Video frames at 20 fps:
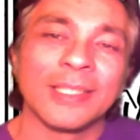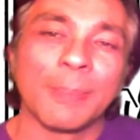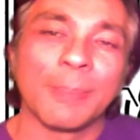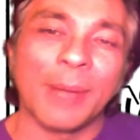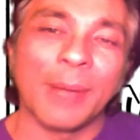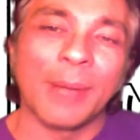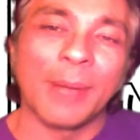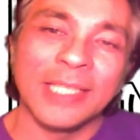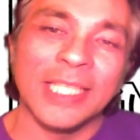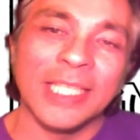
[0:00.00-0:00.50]
to
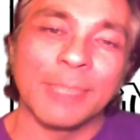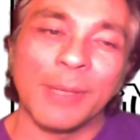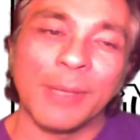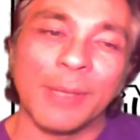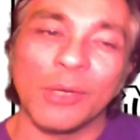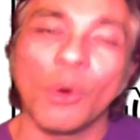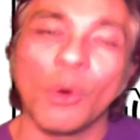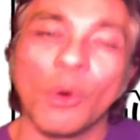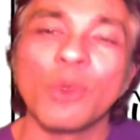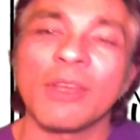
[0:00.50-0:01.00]

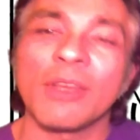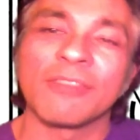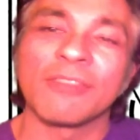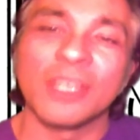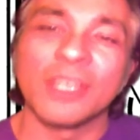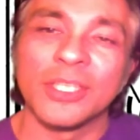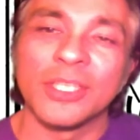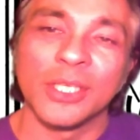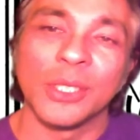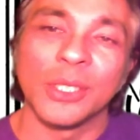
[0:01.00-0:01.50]
participate, all you have
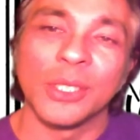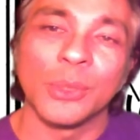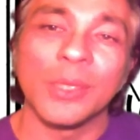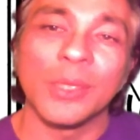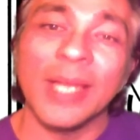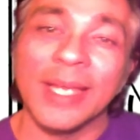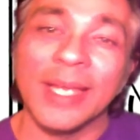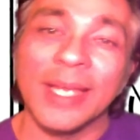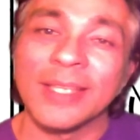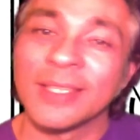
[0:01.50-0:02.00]
to do
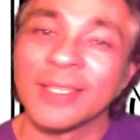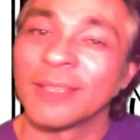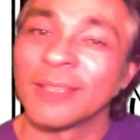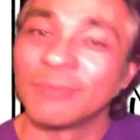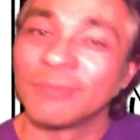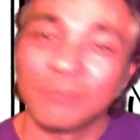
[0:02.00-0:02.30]
is